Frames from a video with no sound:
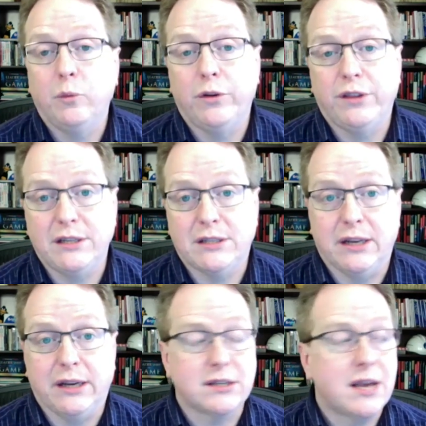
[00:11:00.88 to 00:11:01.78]
with these
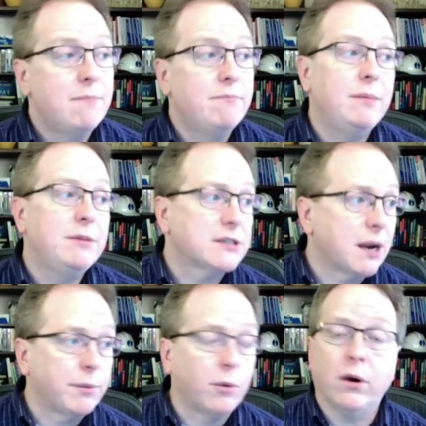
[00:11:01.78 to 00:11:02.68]
things. Maybe set
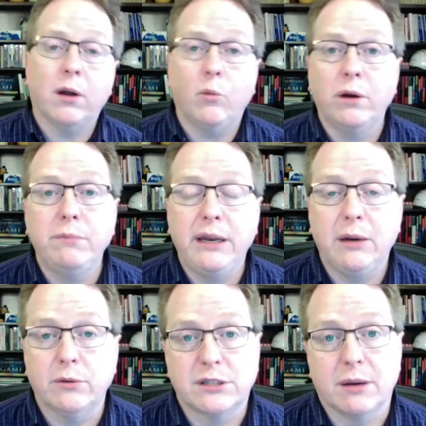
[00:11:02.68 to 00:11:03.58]
up a one-on-one
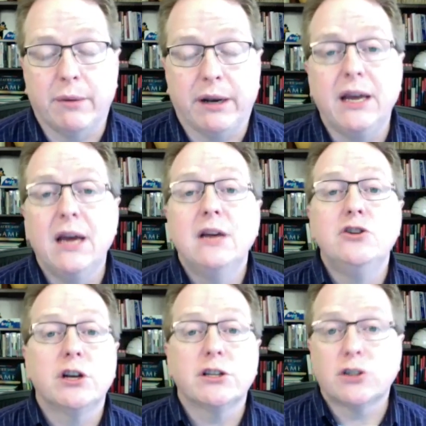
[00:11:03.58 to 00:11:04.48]
meeting with somebody
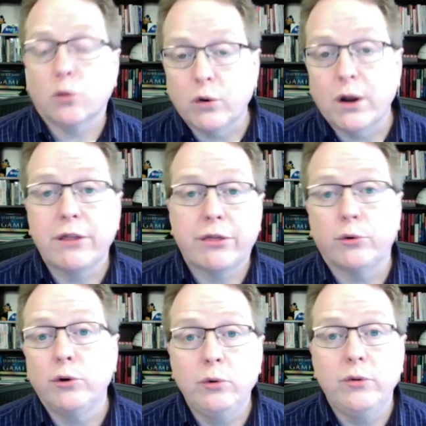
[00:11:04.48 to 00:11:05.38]
just to run
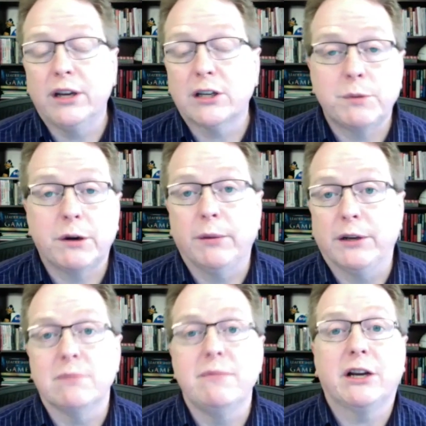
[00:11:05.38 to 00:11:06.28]
through the experiment
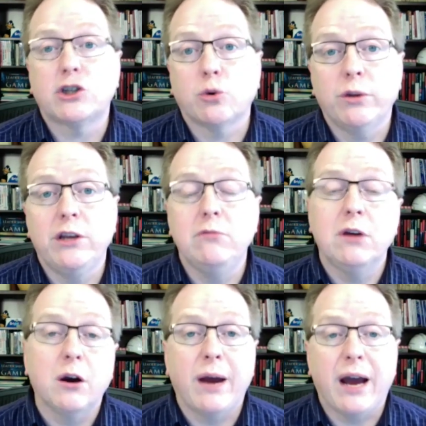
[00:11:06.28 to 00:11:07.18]
to make sure that you
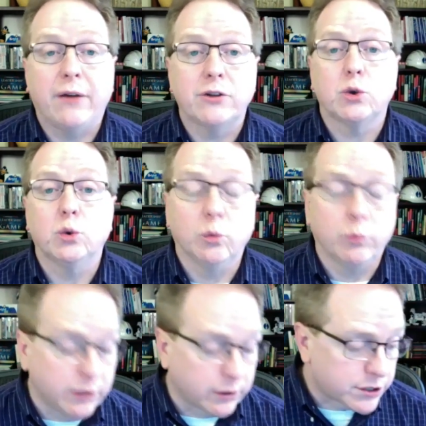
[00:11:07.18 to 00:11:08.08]
know how the tool
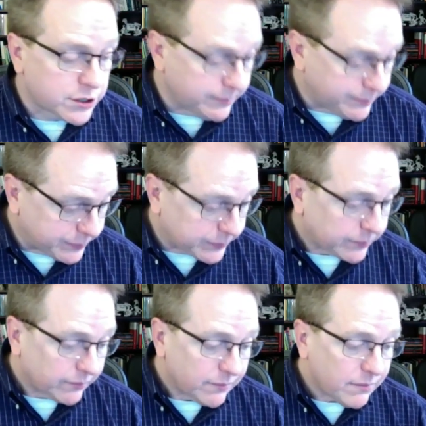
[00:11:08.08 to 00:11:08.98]
works.
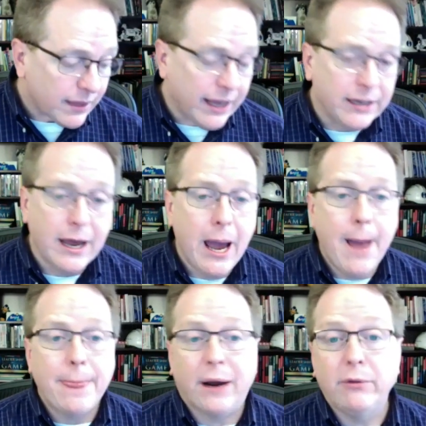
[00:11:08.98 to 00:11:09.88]
And
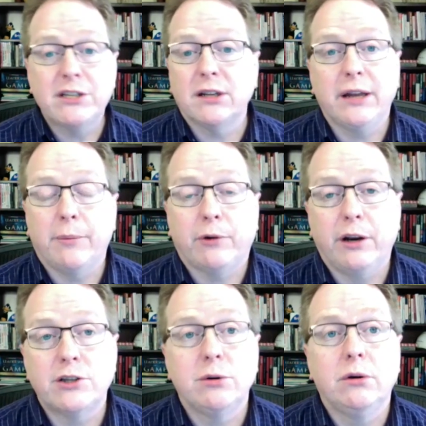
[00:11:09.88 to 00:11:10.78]
I recently
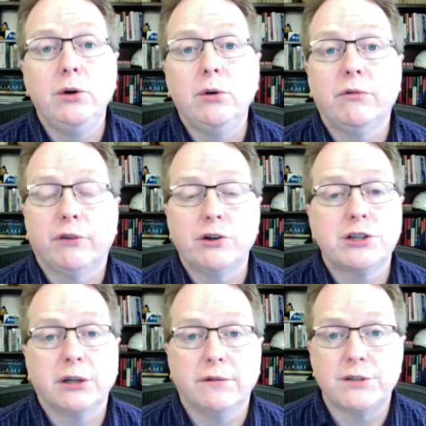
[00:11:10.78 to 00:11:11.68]
upgraded to a newer
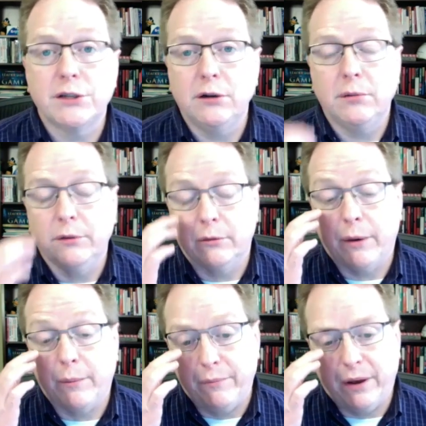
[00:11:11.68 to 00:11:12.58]
version of Zoom, or
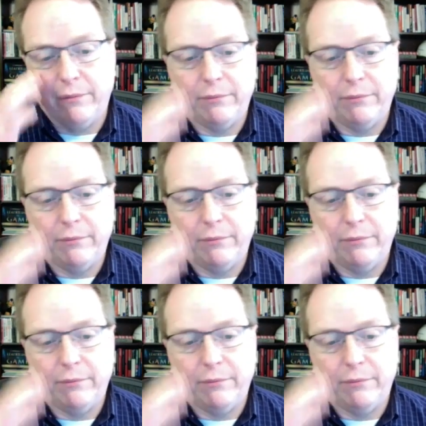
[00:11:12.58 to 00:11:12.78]
a